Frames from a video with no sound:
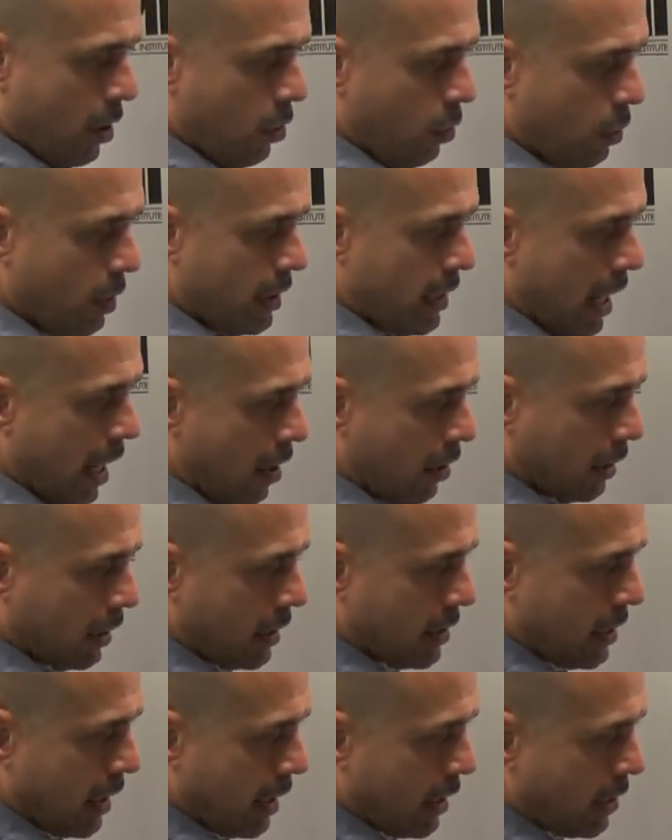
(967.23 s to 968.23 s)
We're now going to
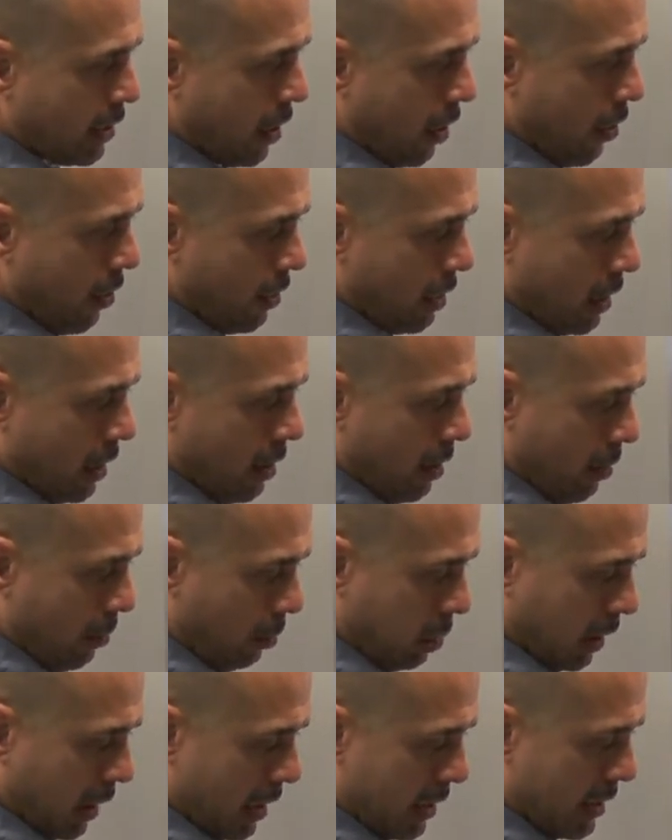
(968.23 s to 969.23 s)
take 30
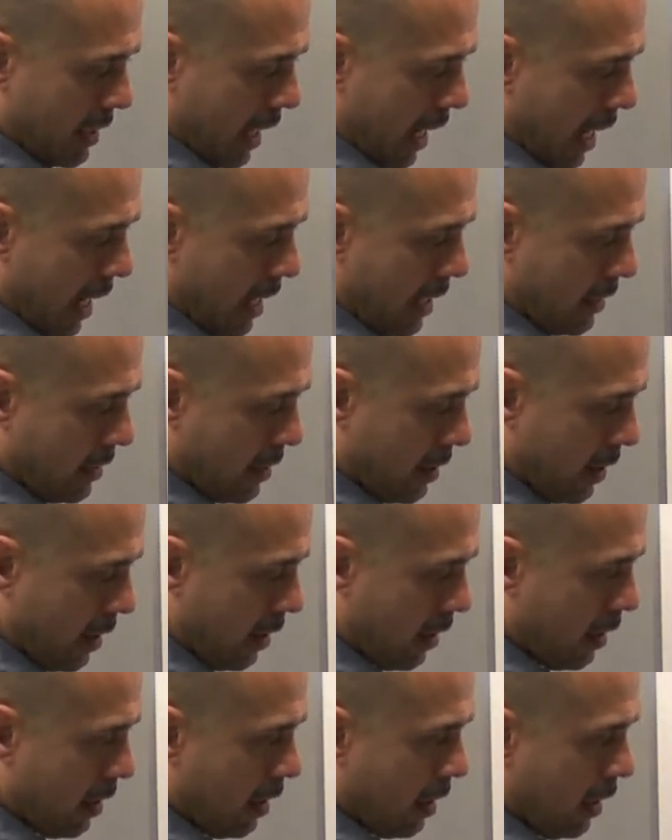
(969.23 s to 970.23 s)
plus 8
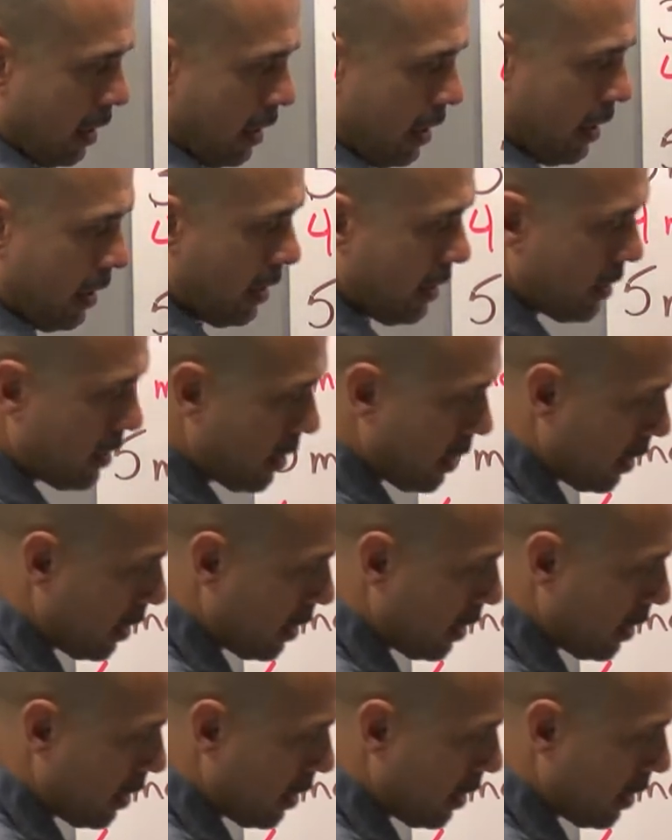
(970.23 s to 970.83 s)
is